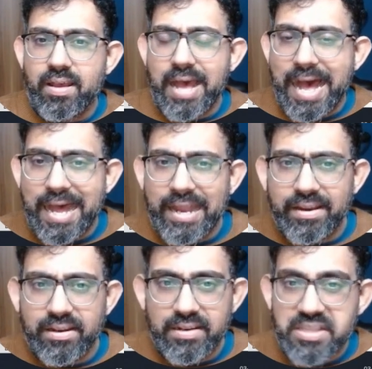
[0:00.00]

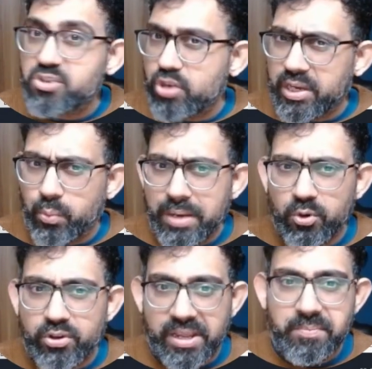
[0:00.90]
And let's check it one
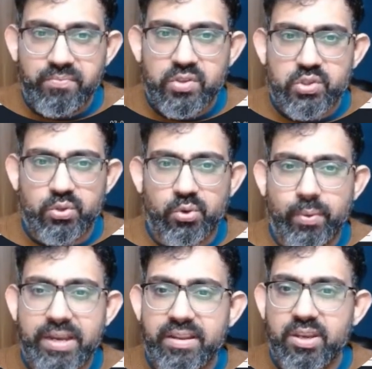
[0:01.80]
more time. So
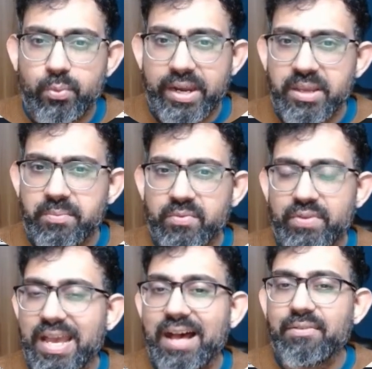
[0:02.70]
2020, we
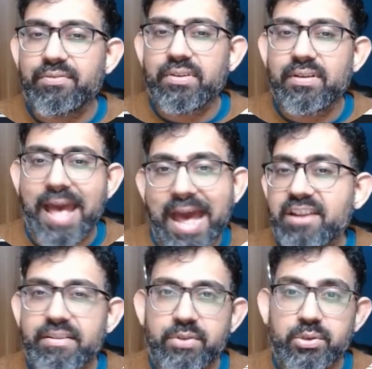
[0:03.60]
have ad
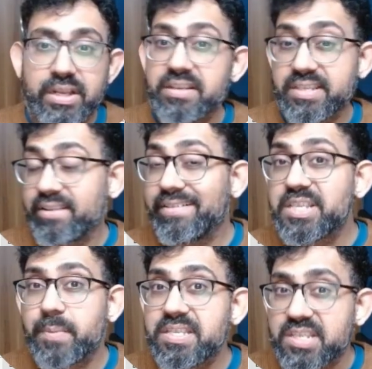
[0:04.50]
revenue that has increased
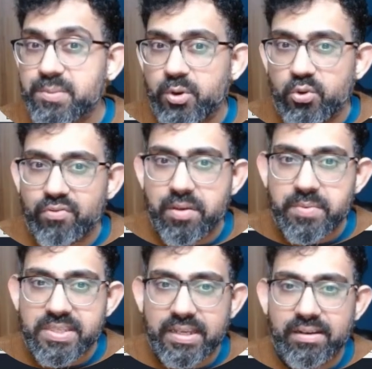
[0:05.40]
by
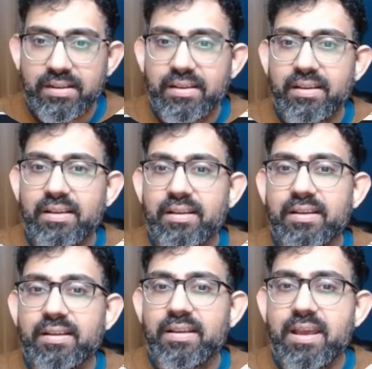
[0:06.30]
6.25%.
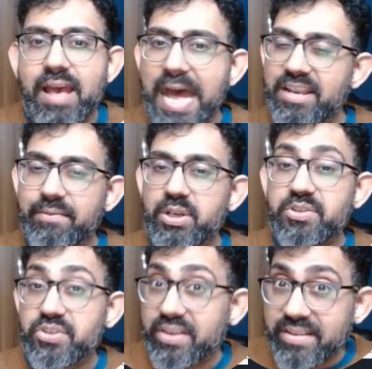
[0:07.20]
Ad revenue has
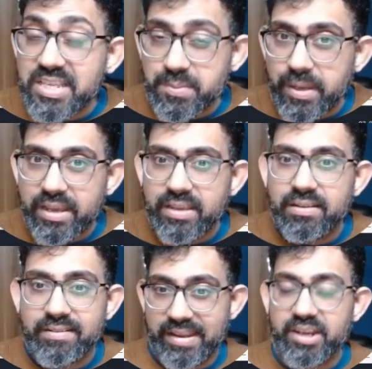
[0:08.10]
decreased by
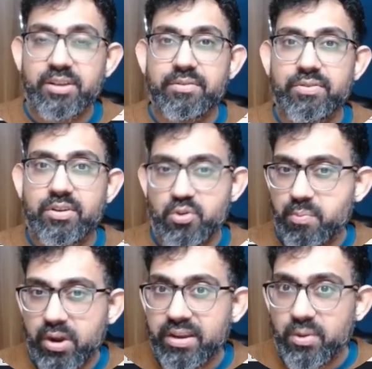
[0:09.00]
negative
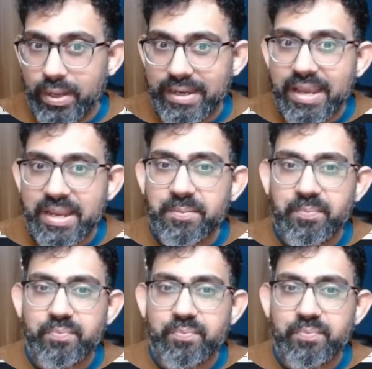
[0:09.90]
2.19.